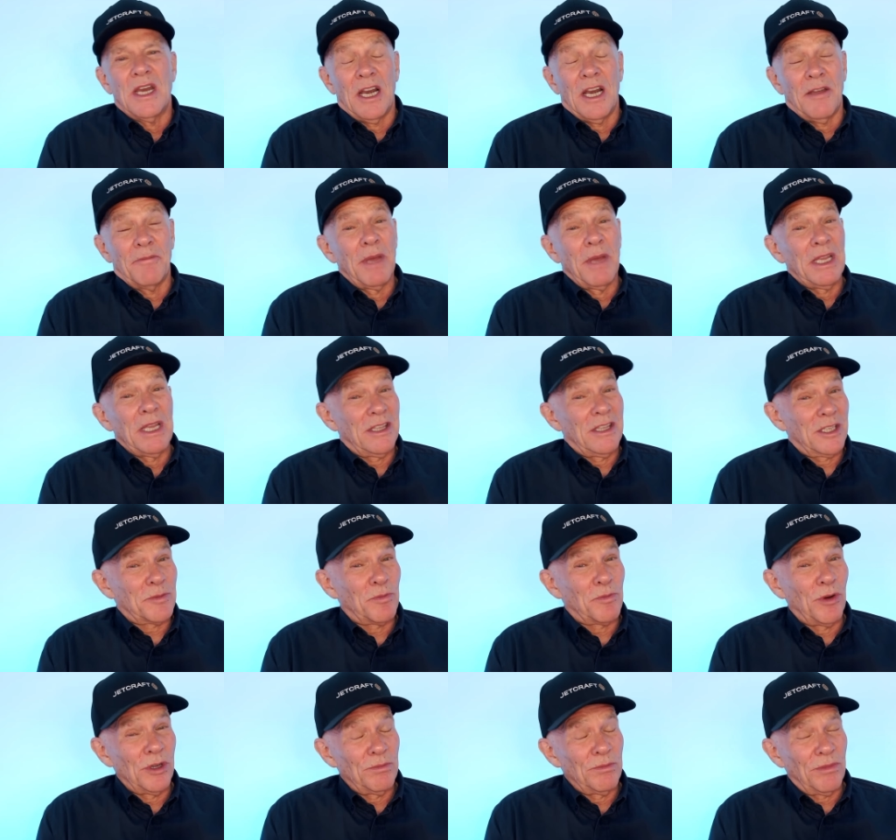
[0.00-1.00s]
and I've made this
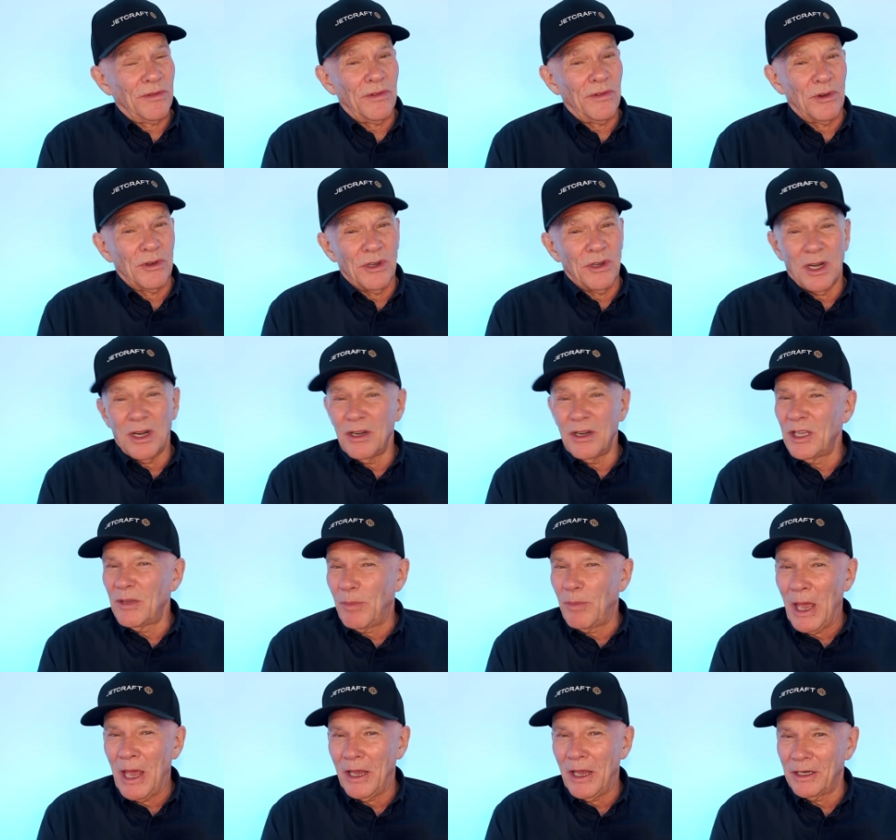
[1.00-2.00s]
point before, not only
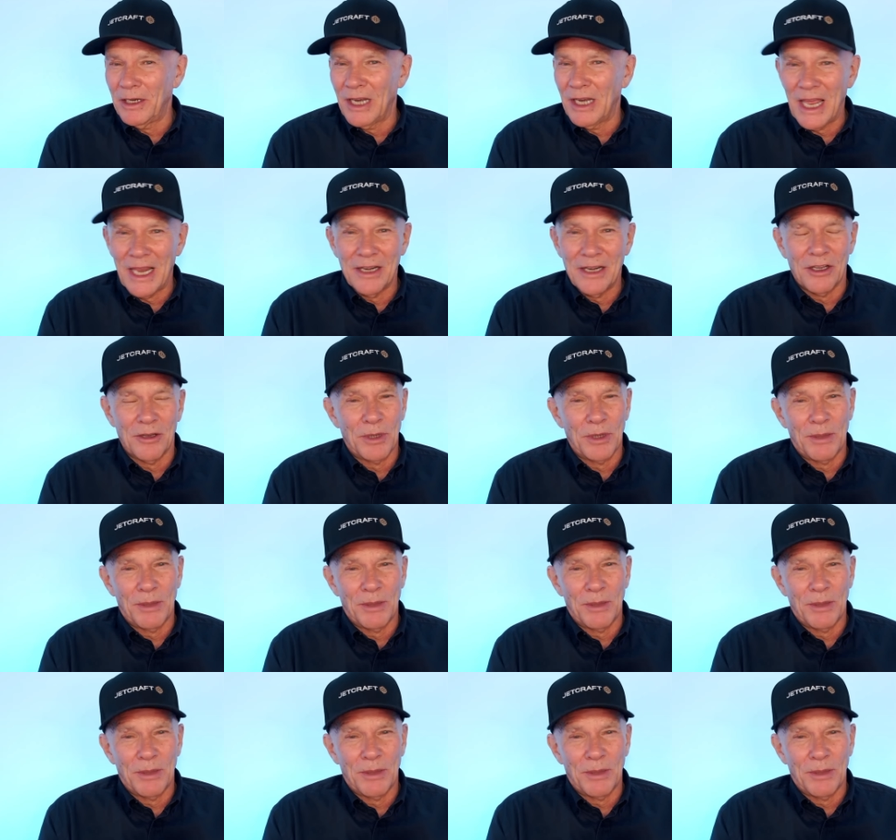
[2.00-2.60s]
about Lando,